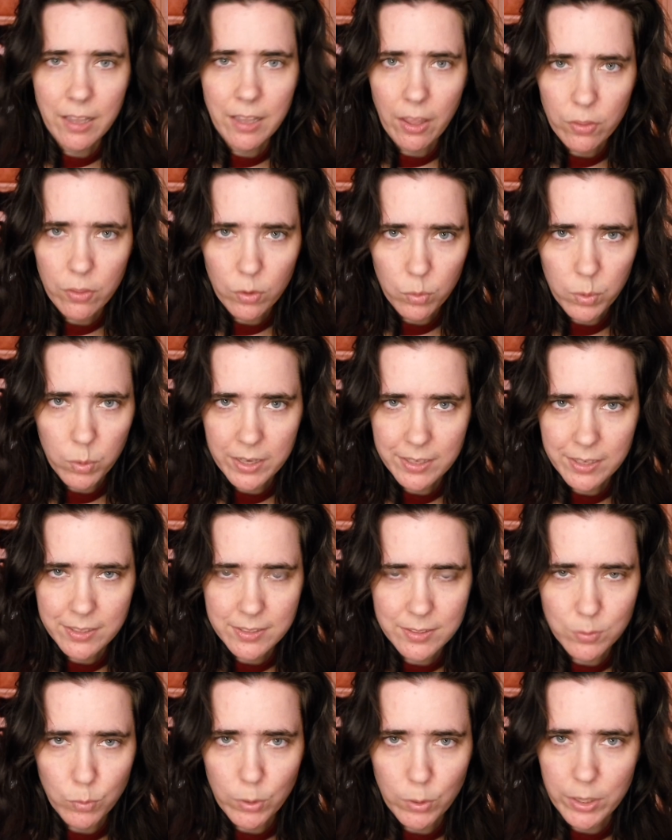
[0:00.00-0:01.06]

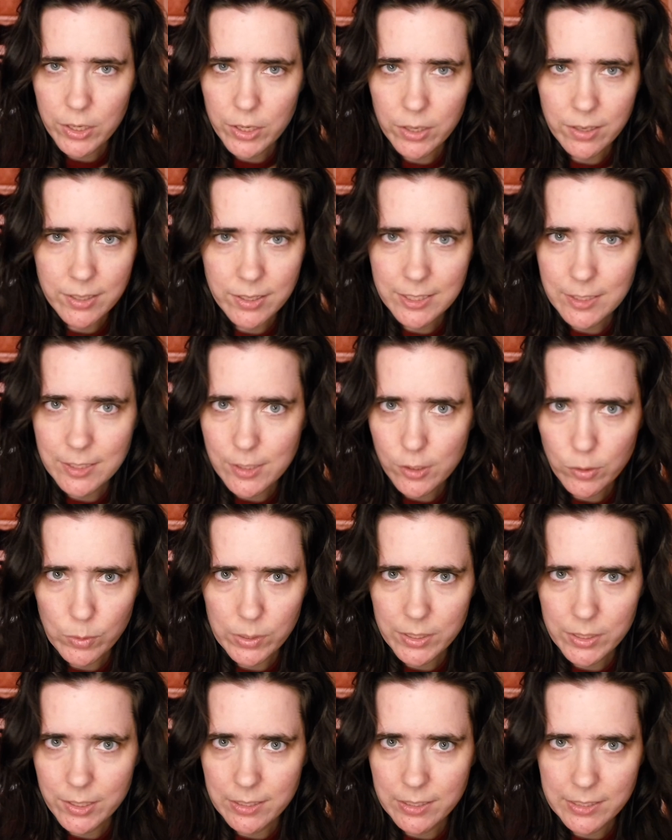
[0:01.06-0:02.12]
Otherwise, what are you going to do
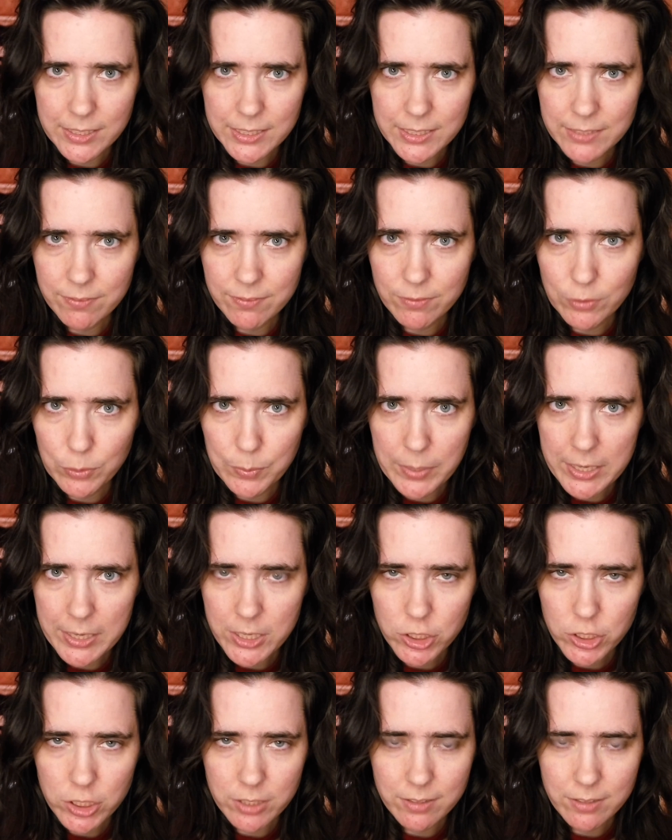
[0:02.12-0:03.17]
with all this
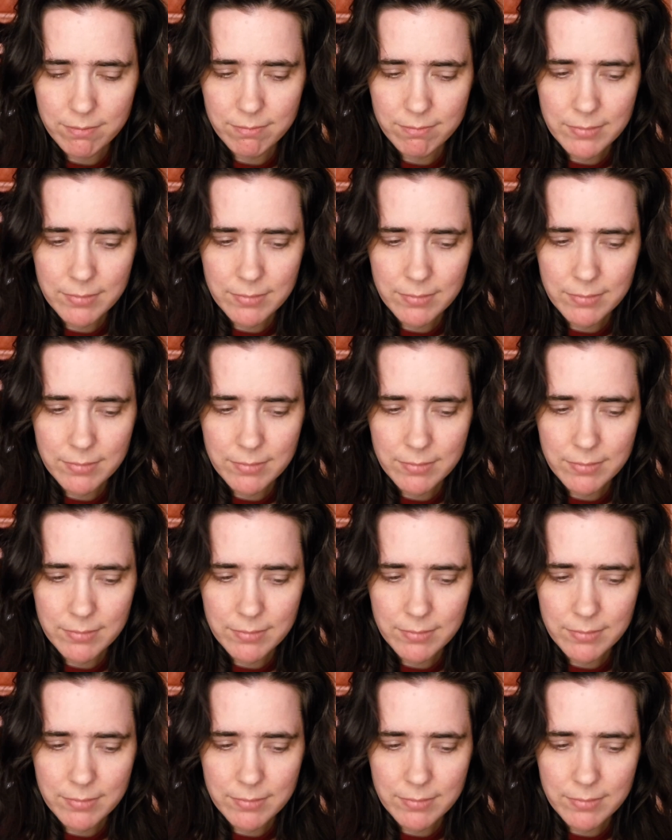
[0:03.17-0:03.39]
information?